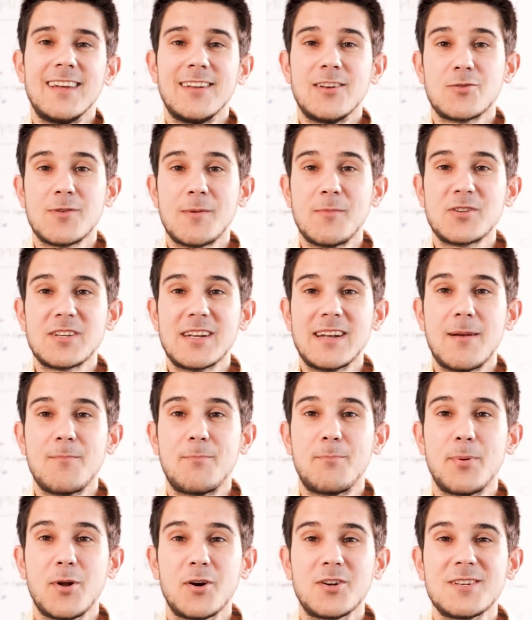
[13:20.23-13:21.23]
See you in the
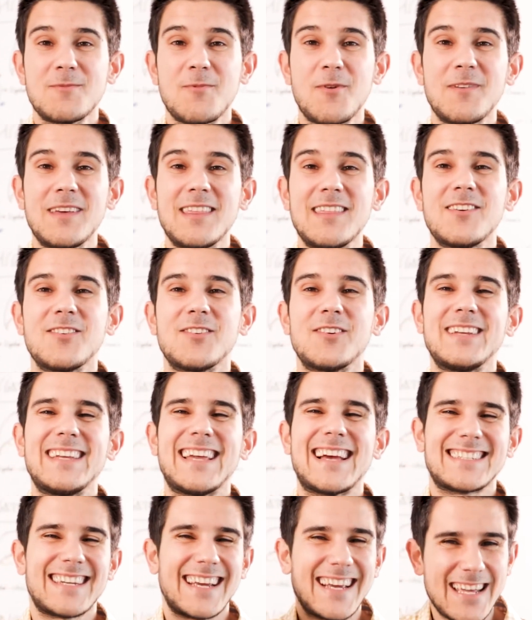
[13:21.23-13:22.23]
next video and keep
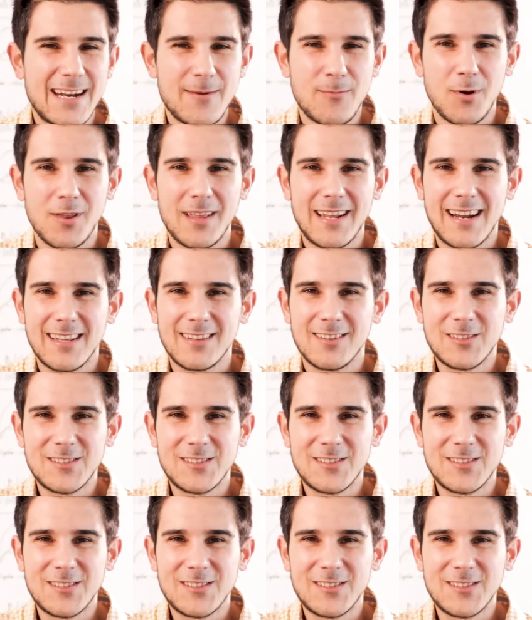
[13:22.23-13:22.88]
empowering.